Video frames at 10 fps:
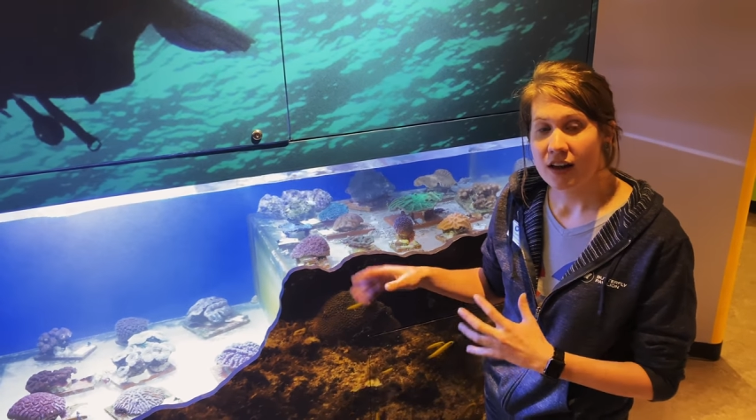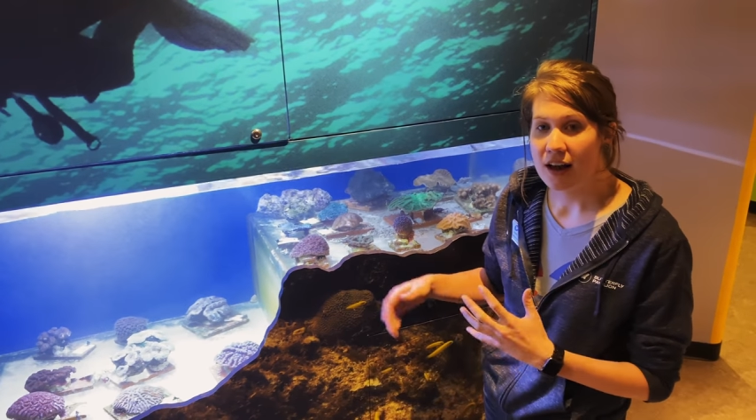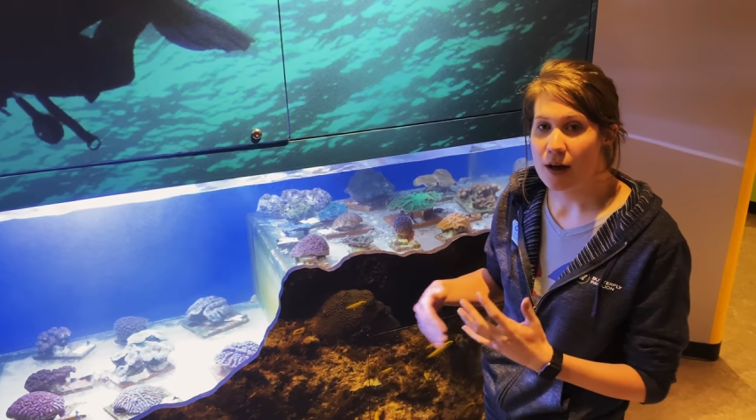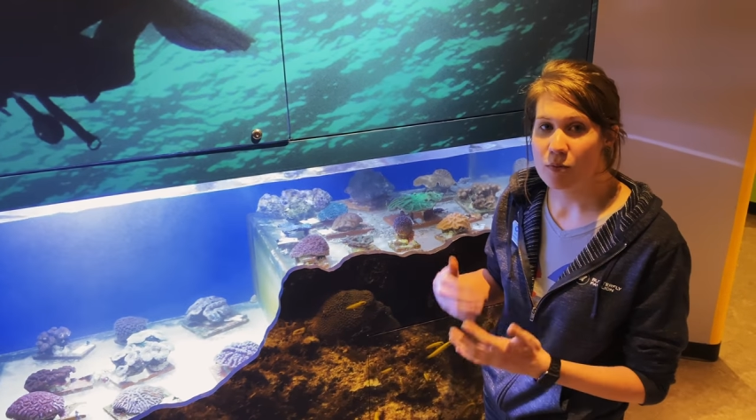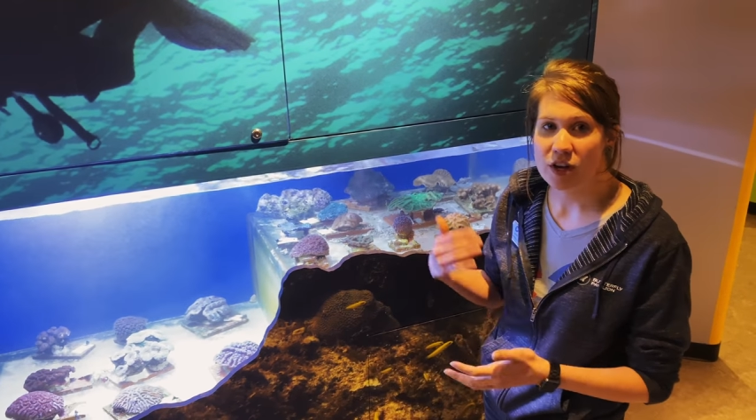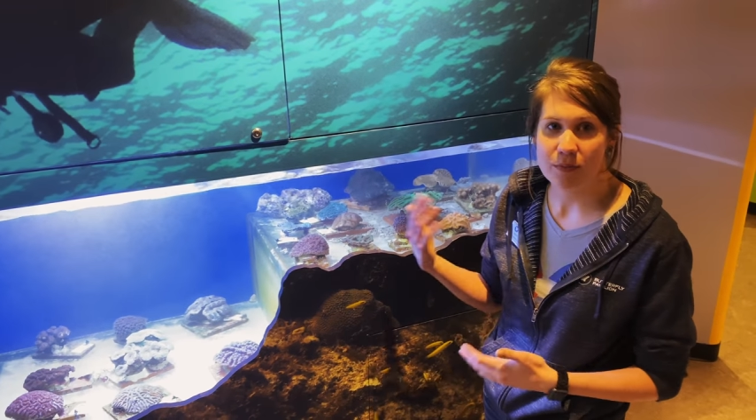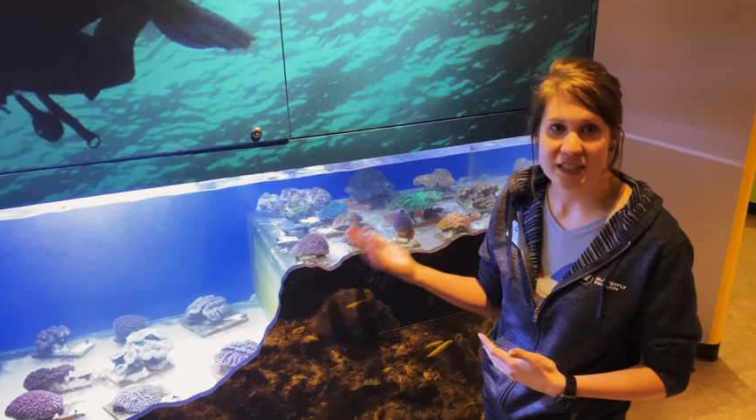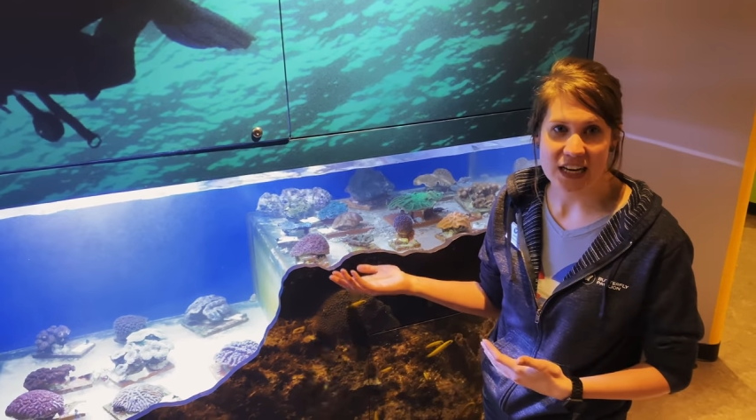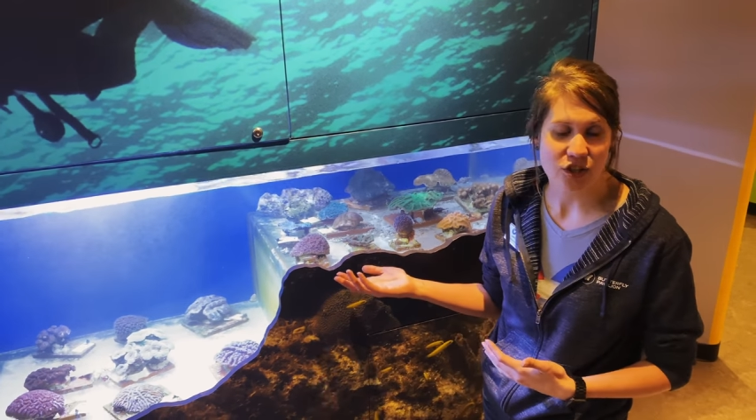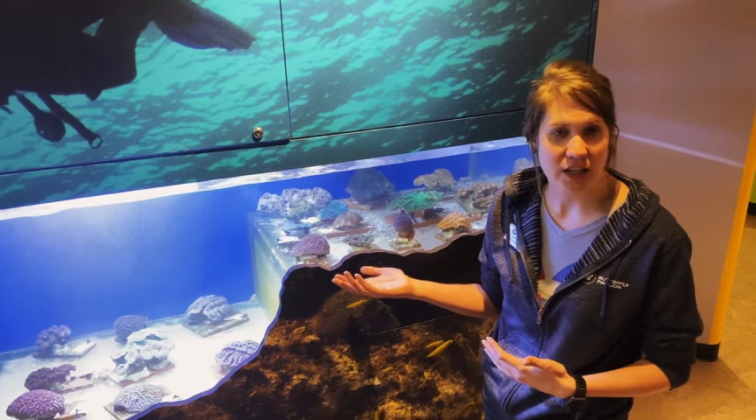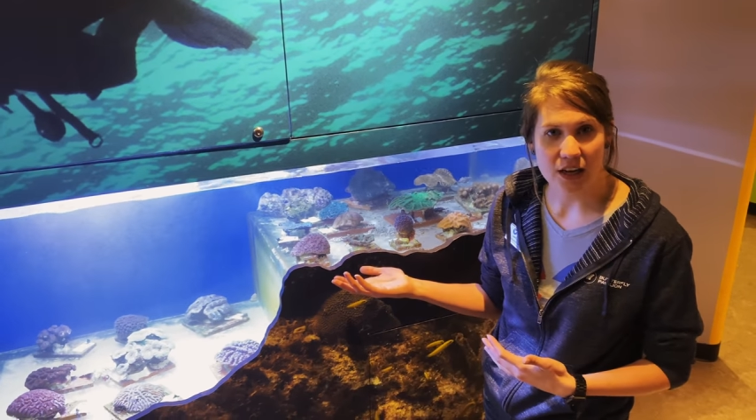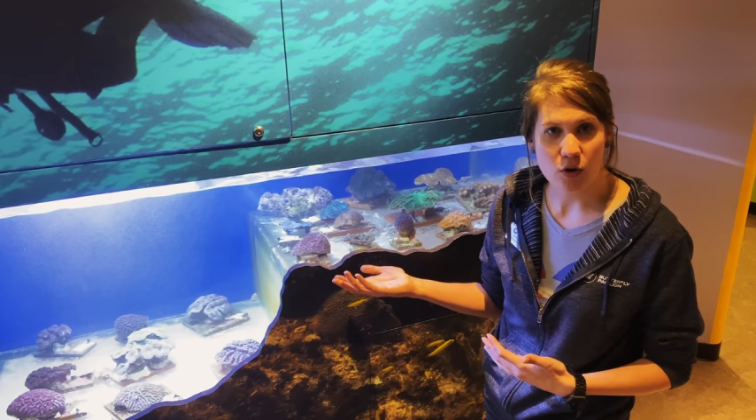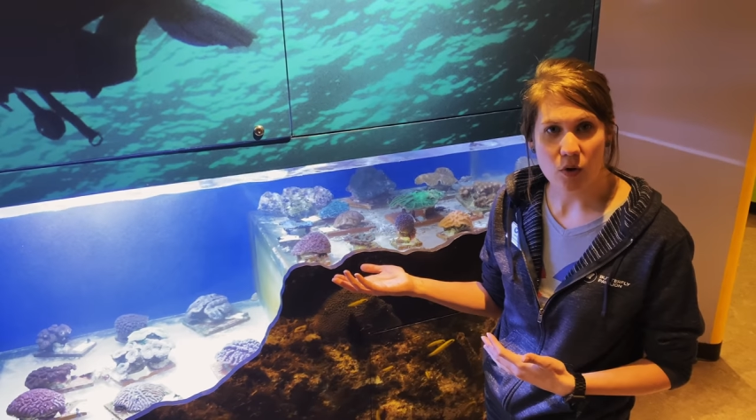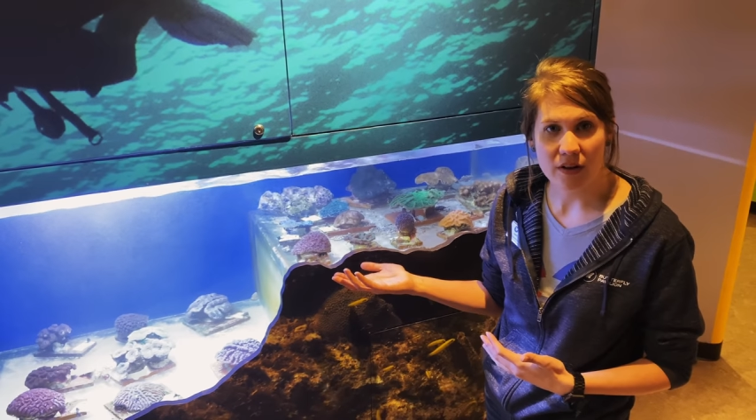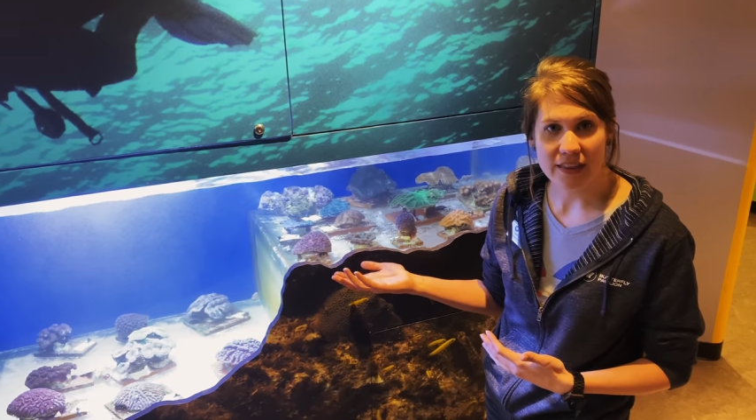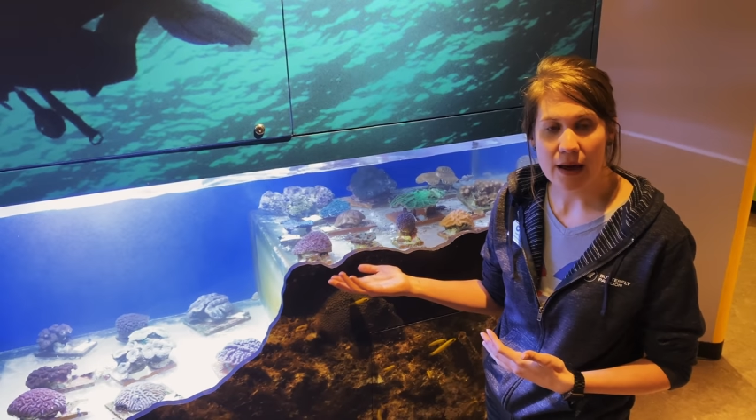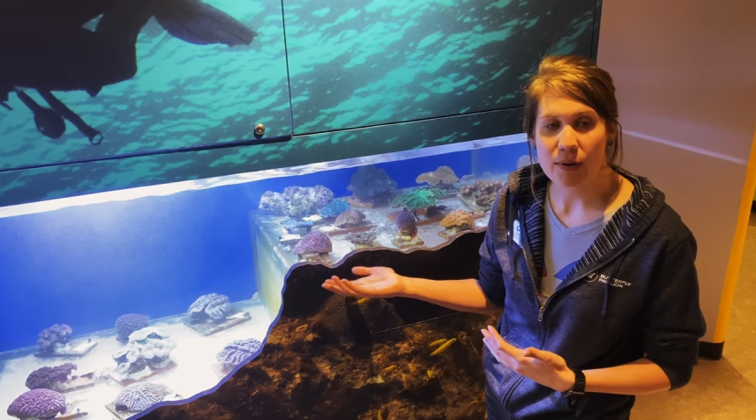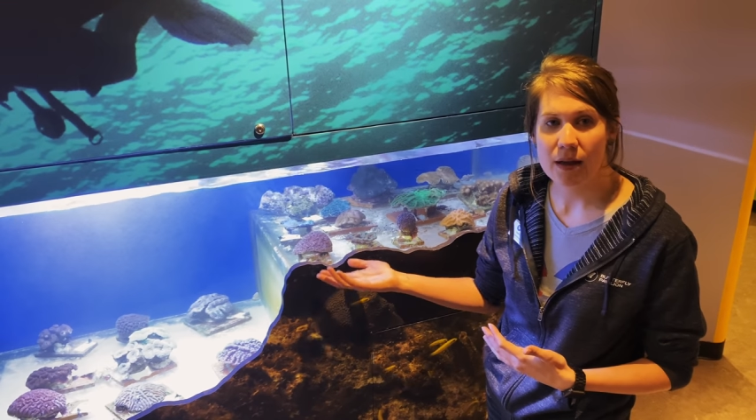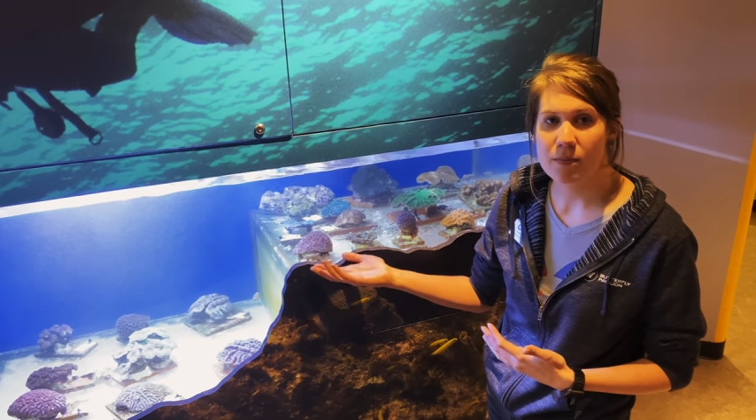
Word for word: um, we could potentially get coral that way,